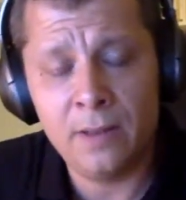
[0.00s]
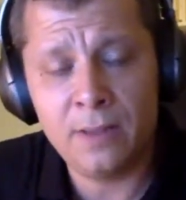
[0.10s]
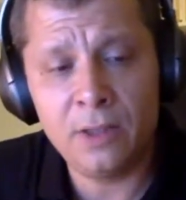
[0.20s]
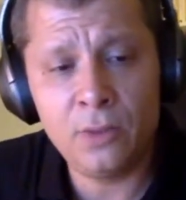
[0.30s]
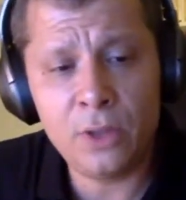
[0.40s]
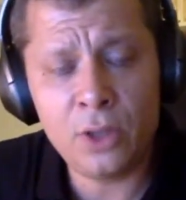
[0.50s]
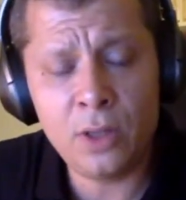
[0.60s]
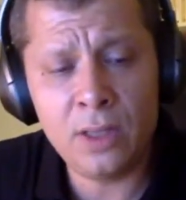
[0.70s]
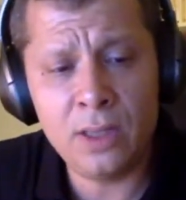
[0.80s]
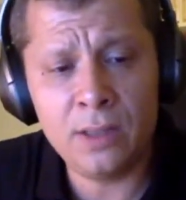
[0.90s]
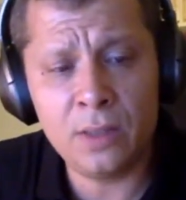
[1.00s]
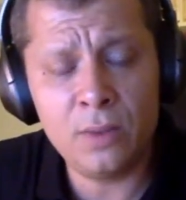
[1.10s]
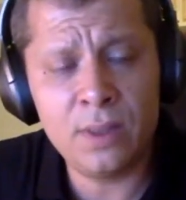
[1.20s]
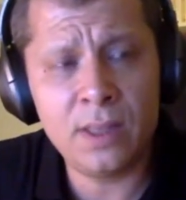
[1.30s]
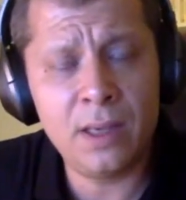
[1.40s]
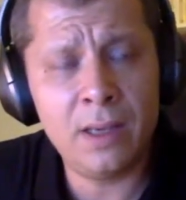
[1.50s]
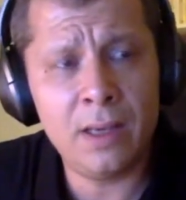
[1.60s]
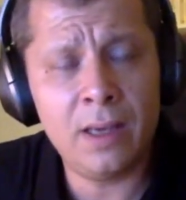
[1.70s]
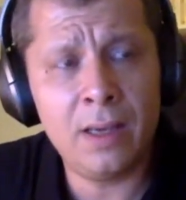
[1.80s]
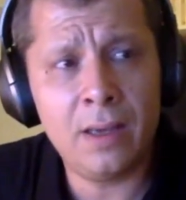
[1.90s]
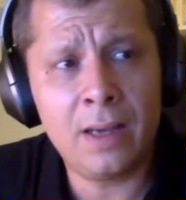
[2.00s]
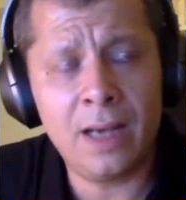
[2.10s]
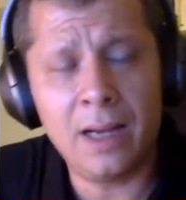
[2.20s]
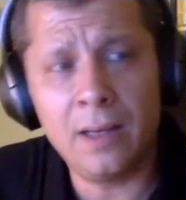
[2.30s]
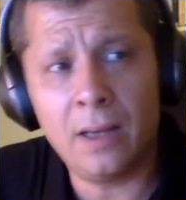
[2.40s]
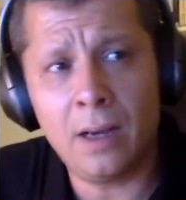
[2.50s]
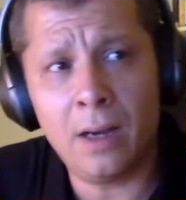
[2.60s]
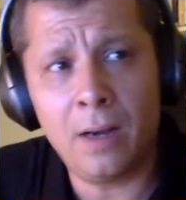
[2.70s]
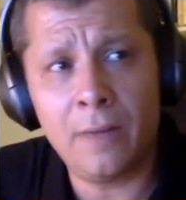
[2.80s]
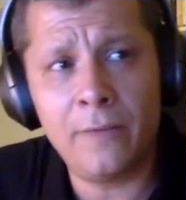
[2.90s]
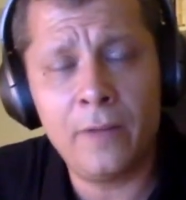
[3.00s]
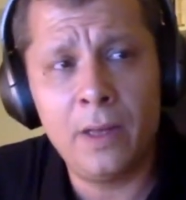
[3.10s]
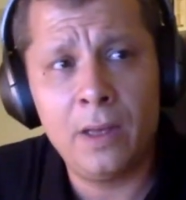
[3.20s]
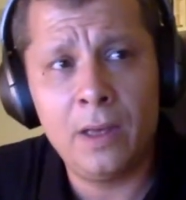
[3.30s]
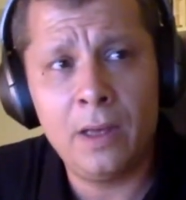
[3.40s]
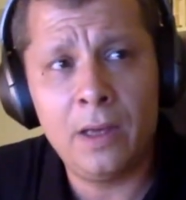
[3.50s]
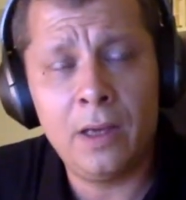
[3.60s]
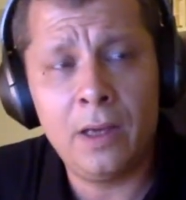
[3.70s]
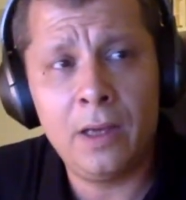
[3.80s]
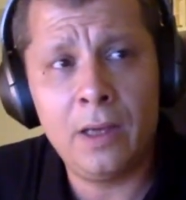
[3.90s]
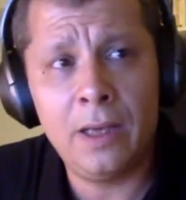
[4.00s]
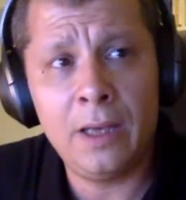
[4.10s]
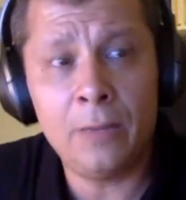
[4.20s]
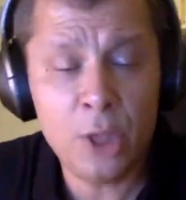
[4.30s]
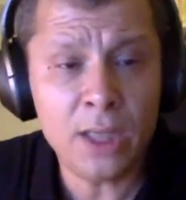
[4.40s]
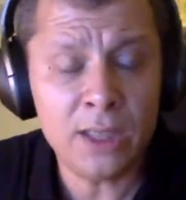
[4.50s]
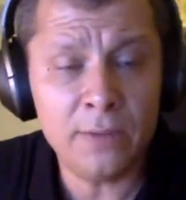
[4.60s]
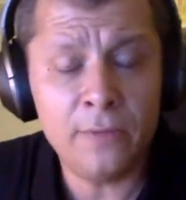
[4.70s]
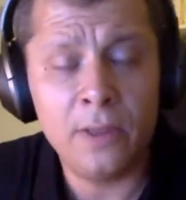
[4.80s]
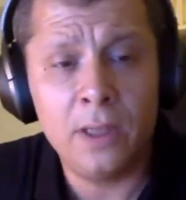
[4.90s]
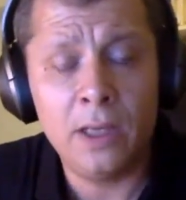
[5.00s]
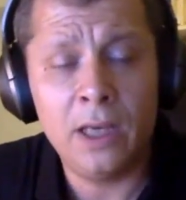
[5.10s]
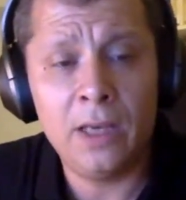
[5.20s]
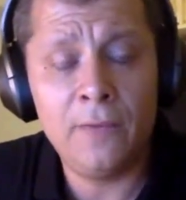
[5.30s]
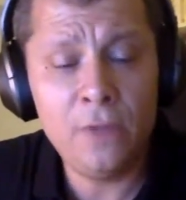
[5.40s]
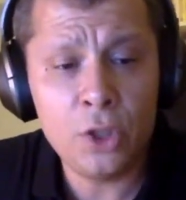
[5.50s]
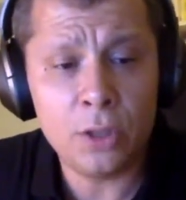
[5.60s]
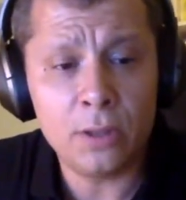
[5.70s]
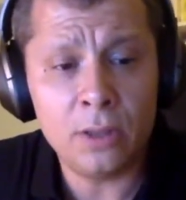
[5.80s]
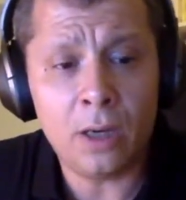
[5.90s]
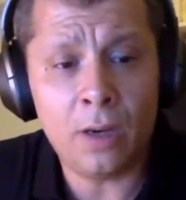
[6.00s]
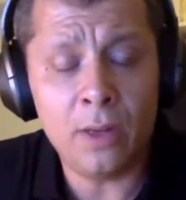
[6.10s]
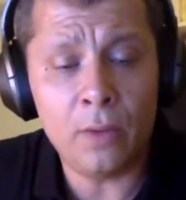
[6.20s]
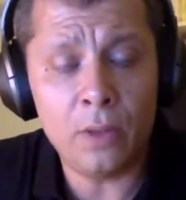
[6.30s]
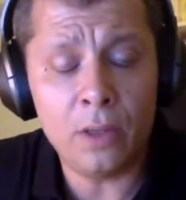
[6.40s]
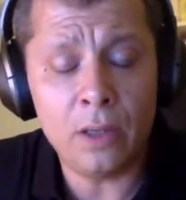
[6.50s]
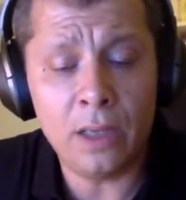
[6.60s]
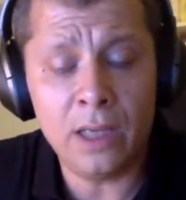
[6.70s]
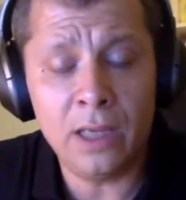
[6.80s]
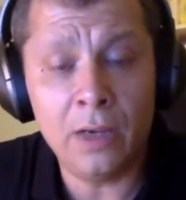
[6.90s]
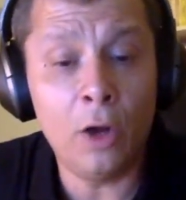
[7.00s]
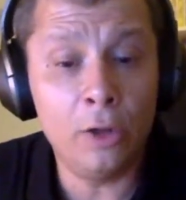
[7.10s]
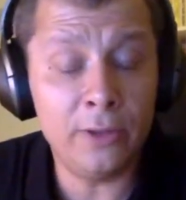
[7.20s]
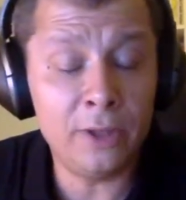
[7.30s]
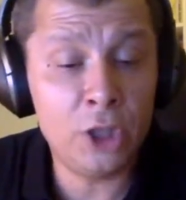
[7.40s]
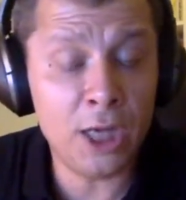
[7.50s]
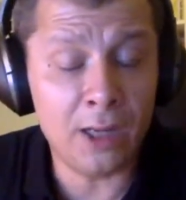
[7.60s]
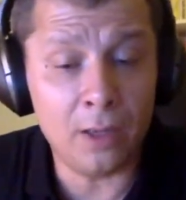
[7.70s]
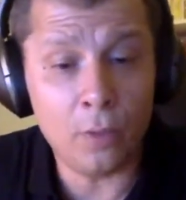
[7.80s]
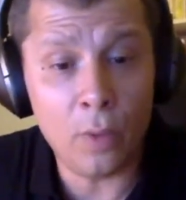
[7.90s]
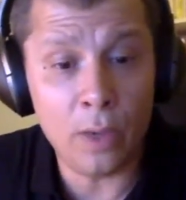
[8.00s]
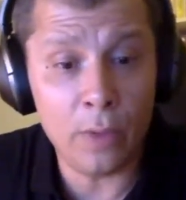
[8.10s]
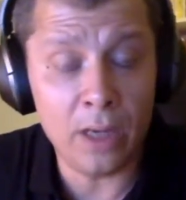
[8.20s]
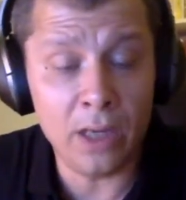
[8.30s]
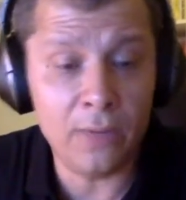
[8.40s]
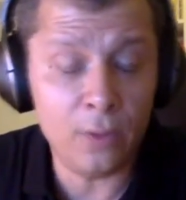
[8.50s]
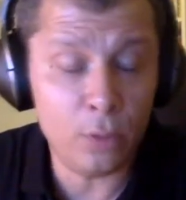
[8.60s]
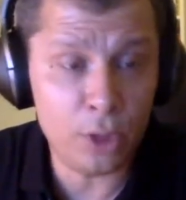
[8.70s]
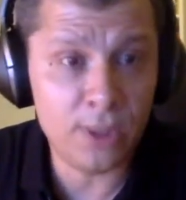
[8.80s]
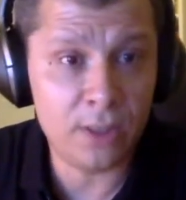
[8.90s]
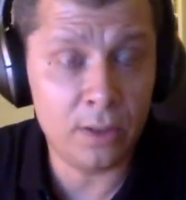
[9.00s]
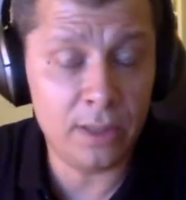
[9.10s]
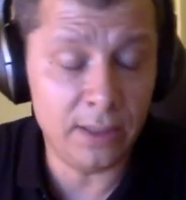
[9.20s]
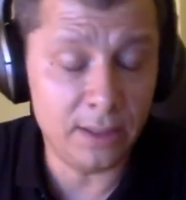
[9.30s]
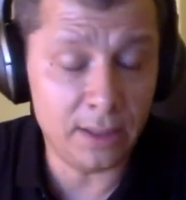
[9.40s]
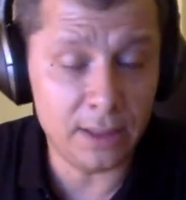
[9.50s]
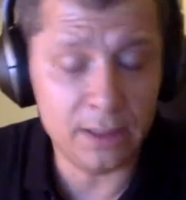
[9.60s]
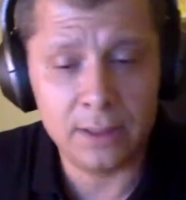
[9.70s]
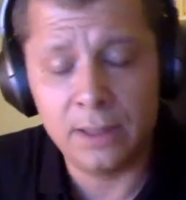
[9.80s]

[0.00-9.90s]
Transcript: The situation is, I would say, a kind of objective vision on our golden gel where we are living, which is called the internet.